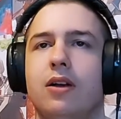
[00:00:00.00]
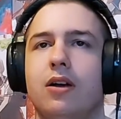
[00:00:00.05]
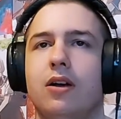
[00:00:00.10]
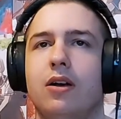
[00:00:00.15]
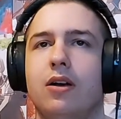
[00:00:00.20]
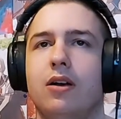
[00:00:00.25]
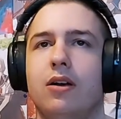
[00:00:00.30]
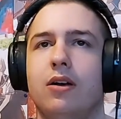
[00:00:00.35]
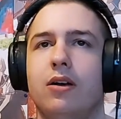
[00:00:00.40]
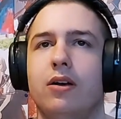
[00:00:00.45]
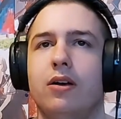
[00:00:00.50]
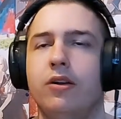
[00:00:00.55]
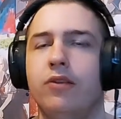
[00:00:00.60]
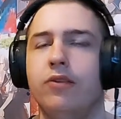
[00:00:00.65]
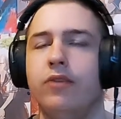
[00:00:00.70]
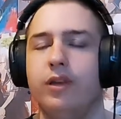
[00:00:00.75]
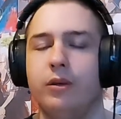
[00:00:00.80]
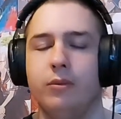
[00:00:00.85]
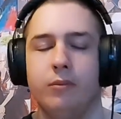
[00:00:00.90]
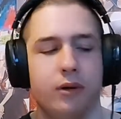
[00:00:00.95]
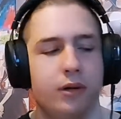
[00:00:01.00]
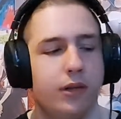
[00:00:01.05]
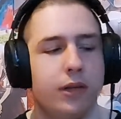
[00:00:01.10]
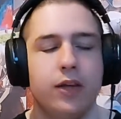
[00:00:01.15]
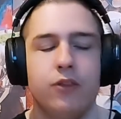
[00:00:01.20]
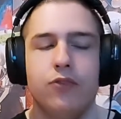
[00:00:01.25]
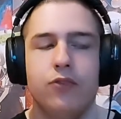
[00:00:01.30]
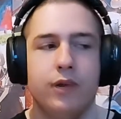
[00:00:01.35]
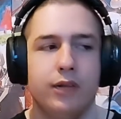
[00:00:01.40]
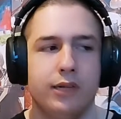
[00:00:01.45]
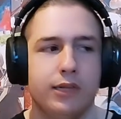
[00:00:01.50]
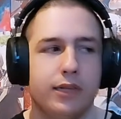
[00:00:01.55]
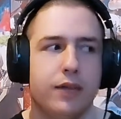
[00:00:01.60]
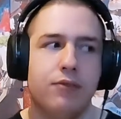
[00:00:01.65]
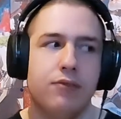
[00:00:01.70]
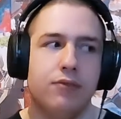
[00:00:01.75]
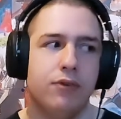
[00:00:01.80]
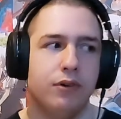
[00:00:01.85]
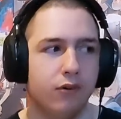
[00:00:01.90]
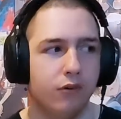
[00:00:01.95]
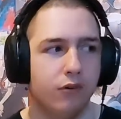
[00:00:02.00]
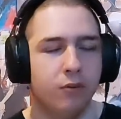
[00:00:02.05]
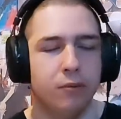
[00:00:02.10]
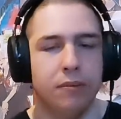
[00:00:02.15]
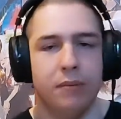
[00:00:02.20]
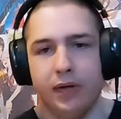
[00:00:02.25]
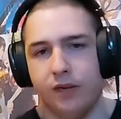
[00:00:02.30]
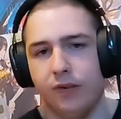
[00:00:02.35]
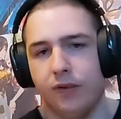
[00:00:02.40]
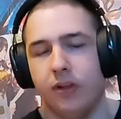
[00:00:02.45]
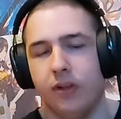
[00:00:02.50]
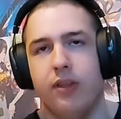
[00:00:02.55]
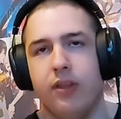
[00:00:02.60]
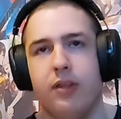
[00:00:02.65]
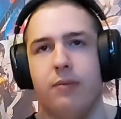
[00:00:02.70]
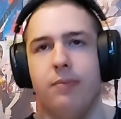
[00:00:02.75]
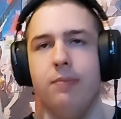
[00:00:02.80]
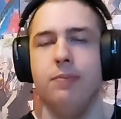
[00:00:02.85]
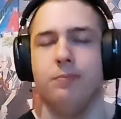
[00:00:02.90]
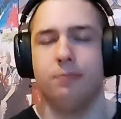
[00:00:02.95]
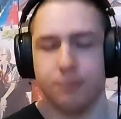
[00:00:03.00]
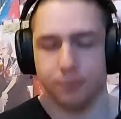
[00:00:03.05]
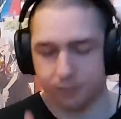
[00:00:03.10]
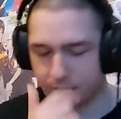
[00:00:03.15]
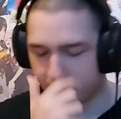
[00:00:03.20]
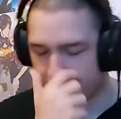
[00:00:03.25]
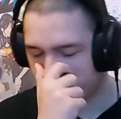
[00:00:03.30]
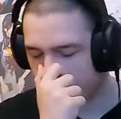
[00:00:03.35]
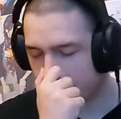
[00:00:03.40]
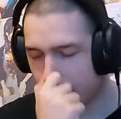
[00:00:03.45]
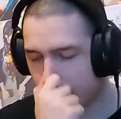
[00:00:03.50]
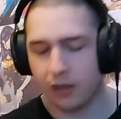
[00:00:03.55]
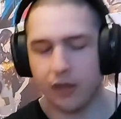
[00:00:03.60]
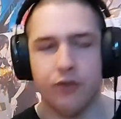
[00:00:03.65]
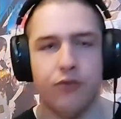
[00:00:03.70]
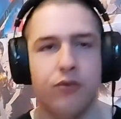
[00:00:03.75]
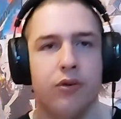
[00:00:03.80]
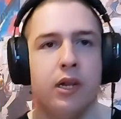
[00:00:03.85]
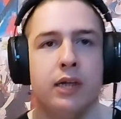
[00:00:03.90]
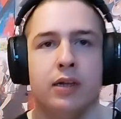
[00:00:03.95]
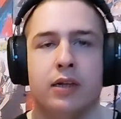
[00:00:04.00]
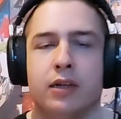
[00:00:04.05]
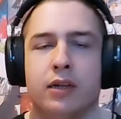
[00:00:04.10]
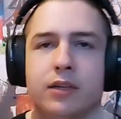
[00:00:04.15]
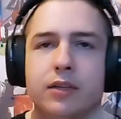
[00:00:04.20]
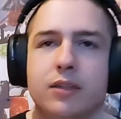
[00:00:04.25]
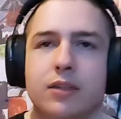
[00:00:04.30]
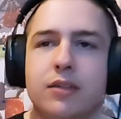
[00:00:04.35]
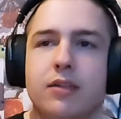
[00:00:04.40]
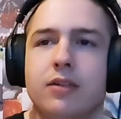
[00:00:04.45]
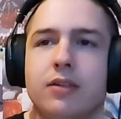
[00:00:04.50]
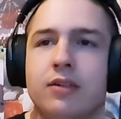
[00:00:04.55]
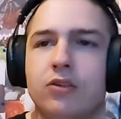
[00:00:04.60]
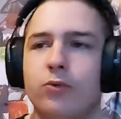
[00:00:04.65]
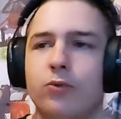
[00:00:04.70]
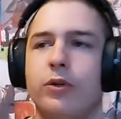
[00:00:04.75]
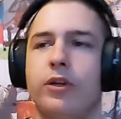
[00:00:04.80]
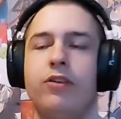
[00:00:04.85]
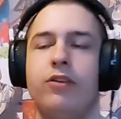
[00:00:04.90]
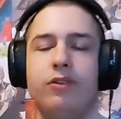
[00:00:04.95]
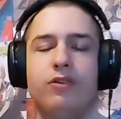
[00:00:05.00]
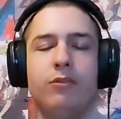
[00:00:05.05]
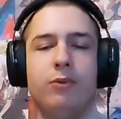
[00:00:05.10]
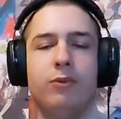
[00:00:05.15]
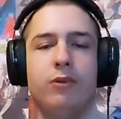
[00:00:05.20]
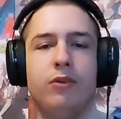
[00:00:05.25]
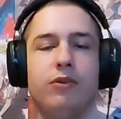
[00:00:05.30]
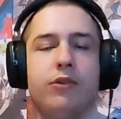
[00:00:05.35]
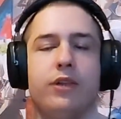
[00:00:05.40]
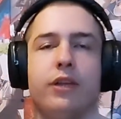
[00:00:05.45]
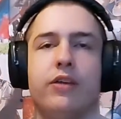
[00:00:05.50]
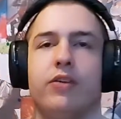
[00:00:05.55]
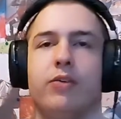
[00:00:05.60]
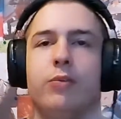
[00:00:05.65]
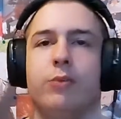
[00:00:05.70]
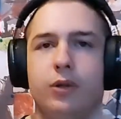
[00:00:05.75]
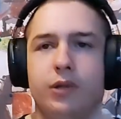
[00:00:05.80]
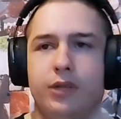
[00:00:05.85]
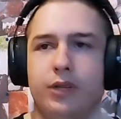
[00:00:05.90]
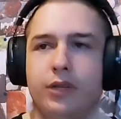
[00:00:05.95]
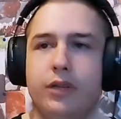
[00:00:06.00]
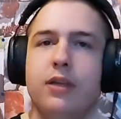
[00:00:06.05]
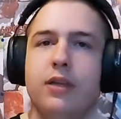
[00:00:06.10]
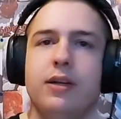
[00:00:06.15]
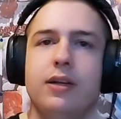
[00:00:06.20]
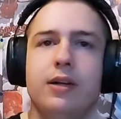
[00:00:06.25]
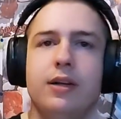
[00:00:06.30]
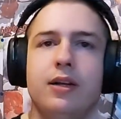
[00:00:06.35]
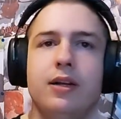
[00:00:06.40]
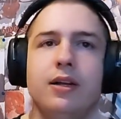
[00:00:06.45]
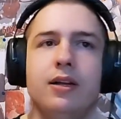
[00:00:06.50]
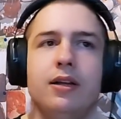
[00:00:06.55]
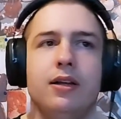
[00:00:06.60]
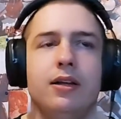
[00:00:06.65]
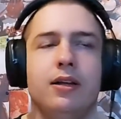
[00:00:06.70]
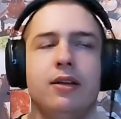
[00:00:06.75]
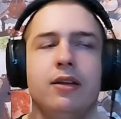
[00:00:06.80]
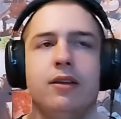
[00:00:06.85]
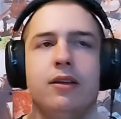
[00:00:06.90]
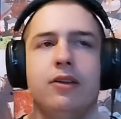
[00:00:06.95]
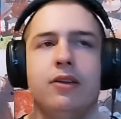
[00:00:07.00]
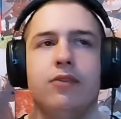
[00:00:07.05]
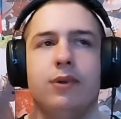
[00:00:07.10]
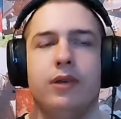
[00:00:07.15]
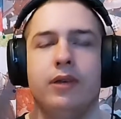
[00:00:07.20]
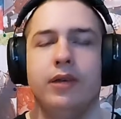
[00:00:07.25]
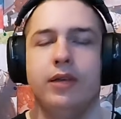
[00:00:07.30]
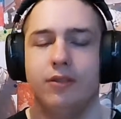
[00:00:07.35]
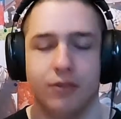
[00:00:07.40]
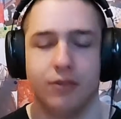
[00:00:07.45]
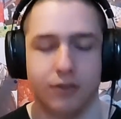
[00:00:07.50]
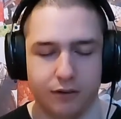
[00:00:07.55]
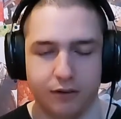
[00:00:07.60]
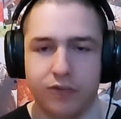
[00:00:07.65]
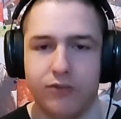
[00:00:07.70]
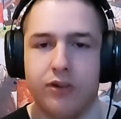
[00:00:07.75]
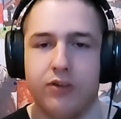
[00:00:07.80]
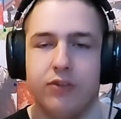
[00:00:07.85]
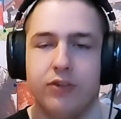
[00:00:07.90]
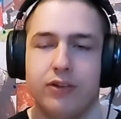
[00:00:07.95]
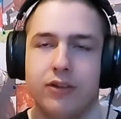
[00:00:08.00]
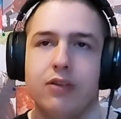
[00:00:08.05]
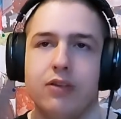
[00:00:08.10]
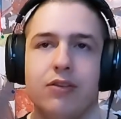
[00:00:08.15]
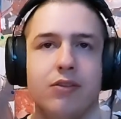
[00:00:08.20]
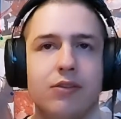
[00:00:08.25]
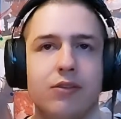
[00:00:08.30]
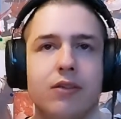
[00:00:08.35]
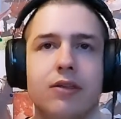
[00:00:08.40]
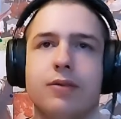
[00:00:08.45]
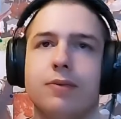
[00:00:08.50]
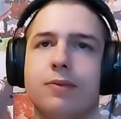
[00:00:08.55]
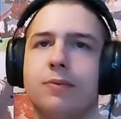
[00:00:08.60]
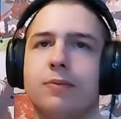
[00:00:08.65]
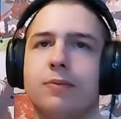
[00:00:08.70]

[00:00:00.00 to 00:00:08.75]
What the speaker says: None of them. I do like I have a home bike right there. I do like 20, 30 minutes like in the morning. That's really it, these days at least.